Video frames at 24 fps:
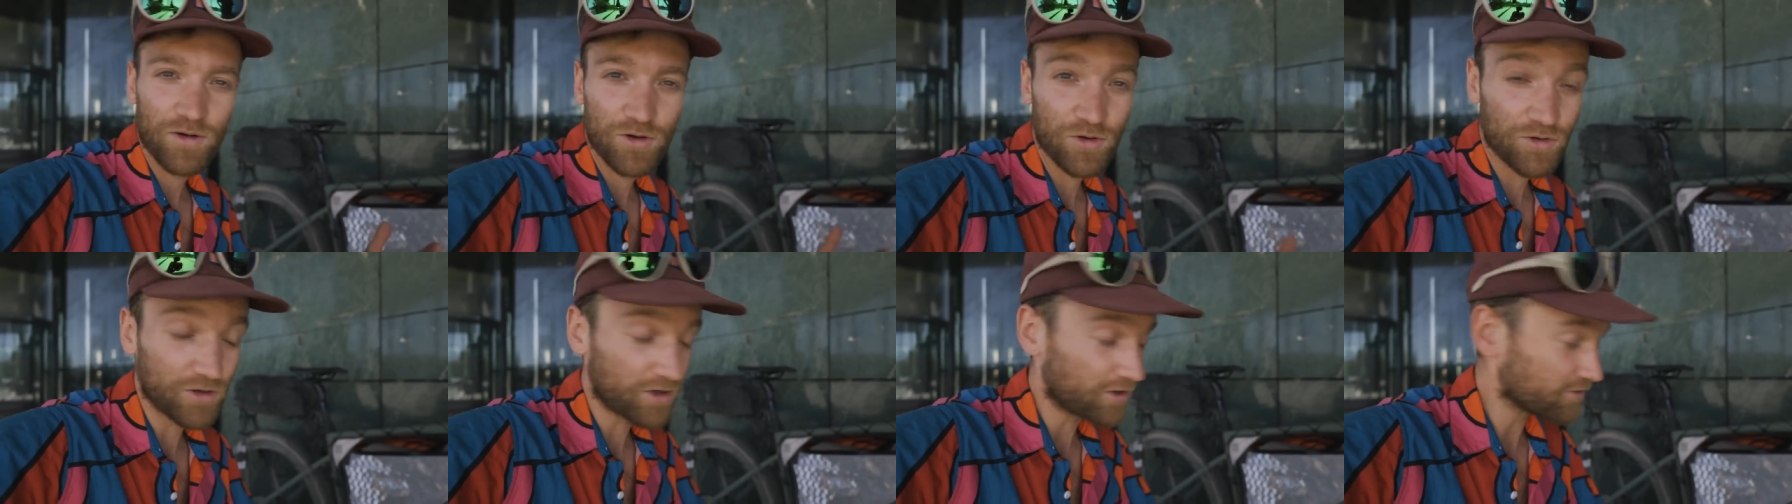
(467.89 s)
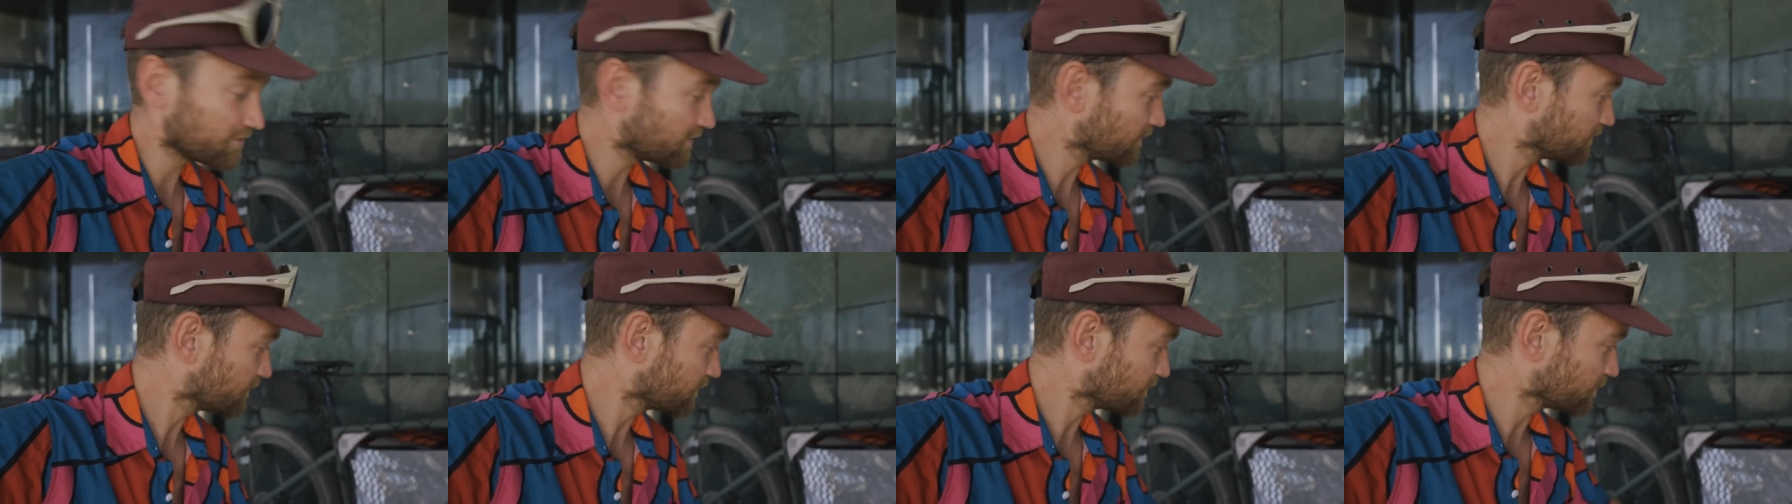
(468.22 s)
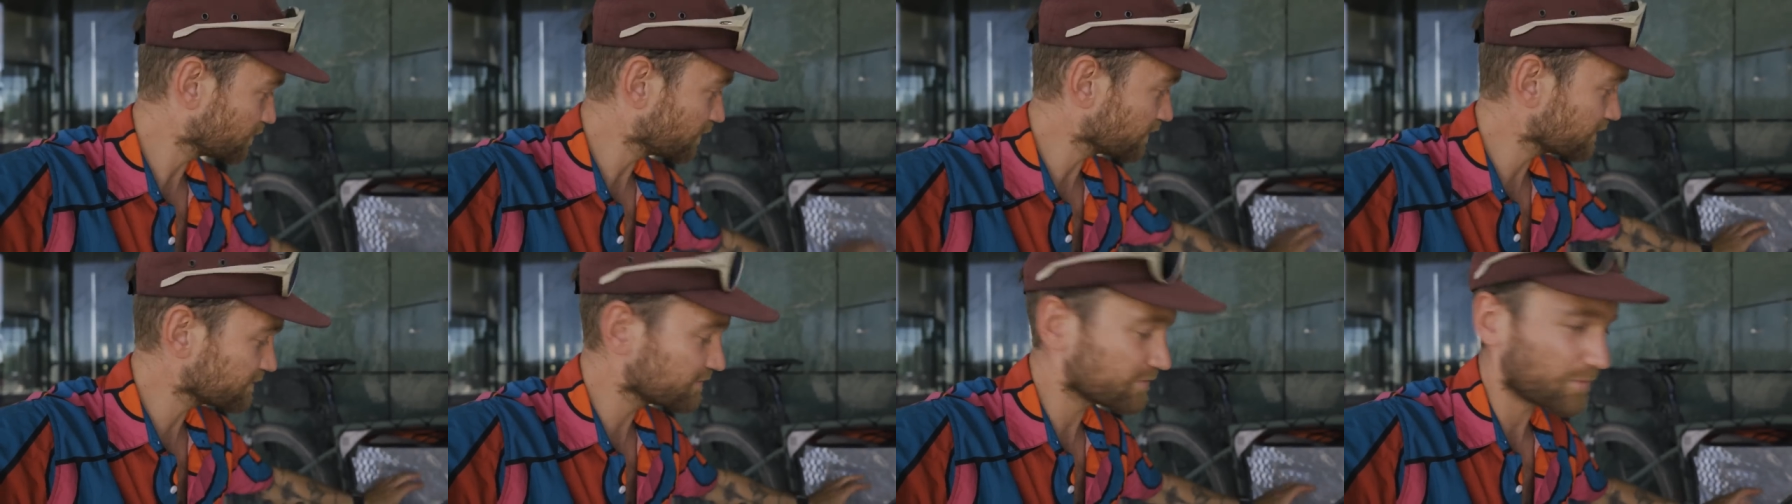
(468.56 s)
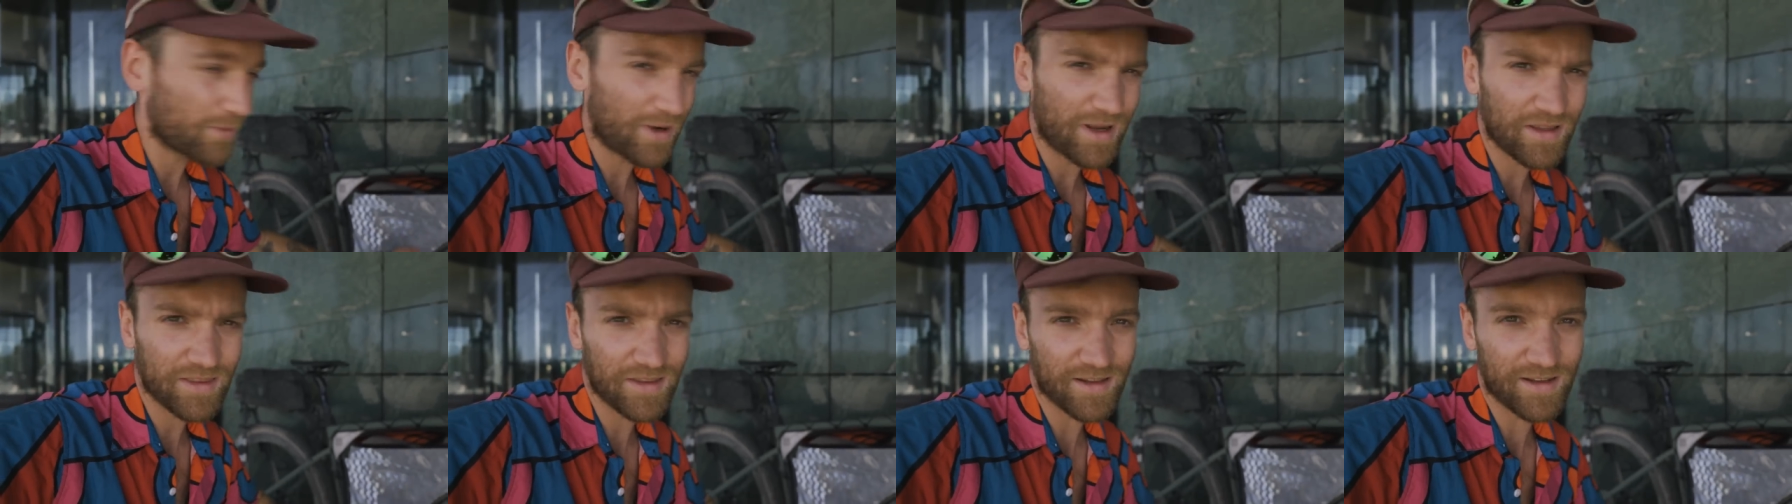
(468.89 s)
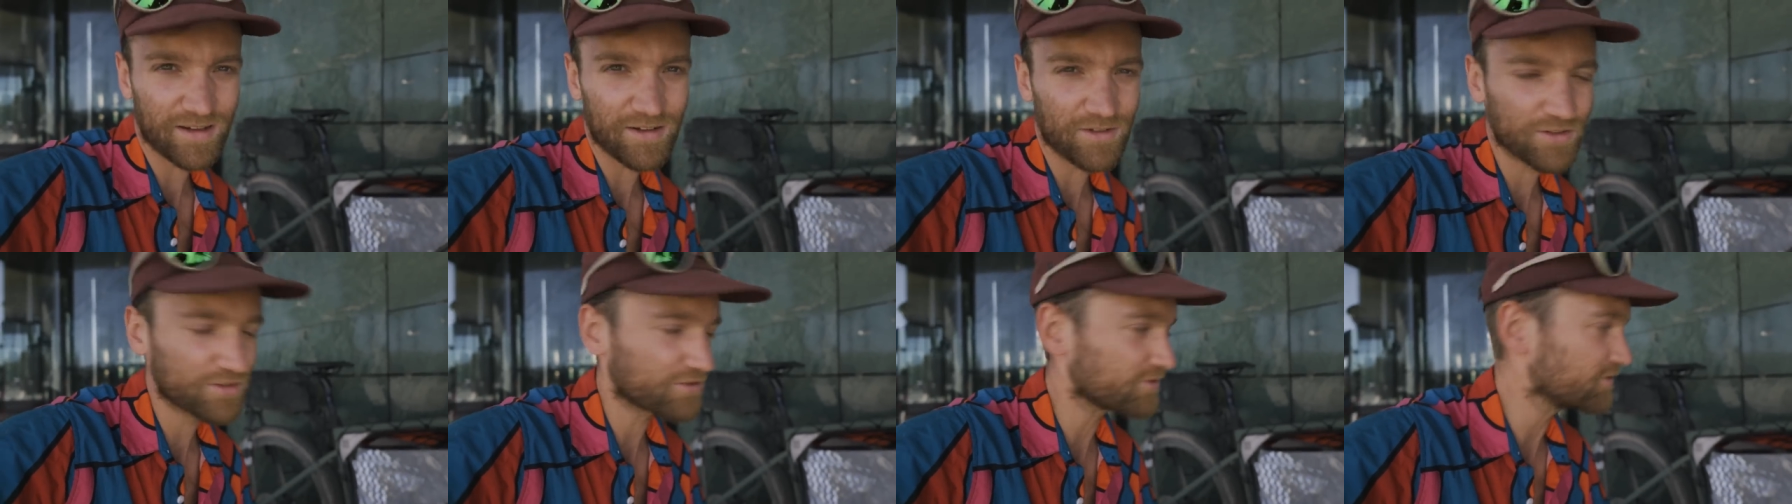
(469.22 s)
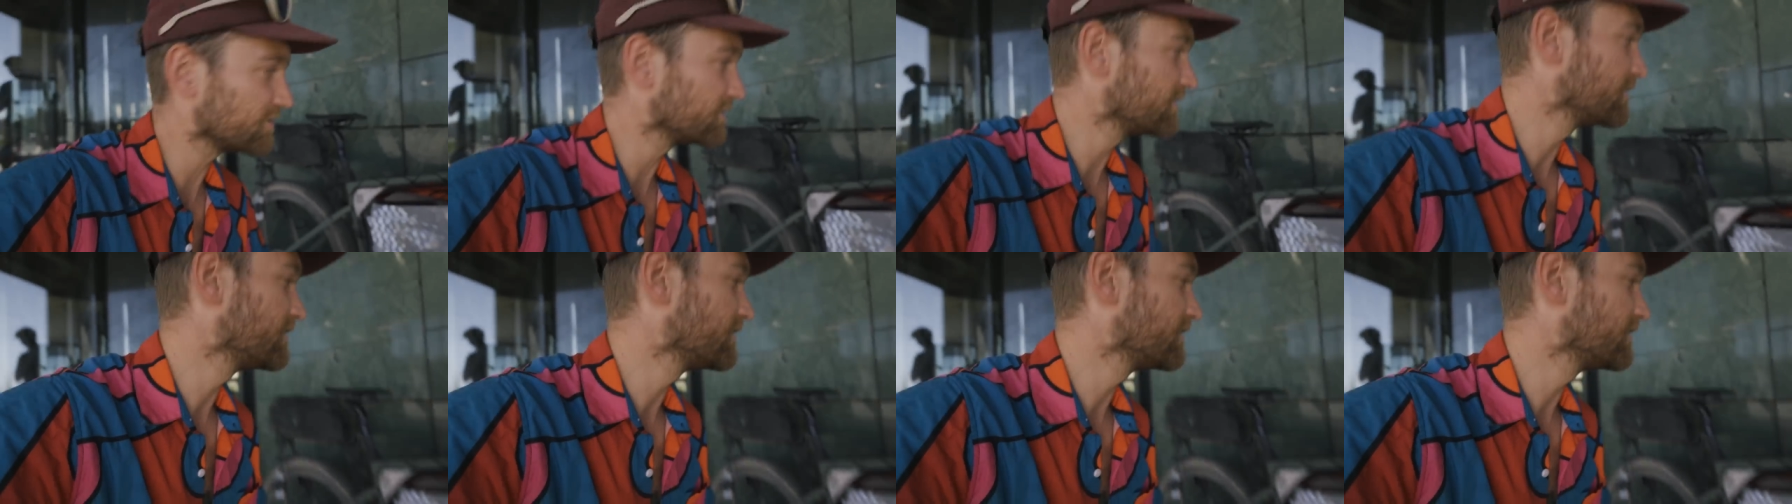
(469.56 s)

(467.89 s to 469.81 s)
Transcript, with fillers: Who knows if it works? I think it looks cool.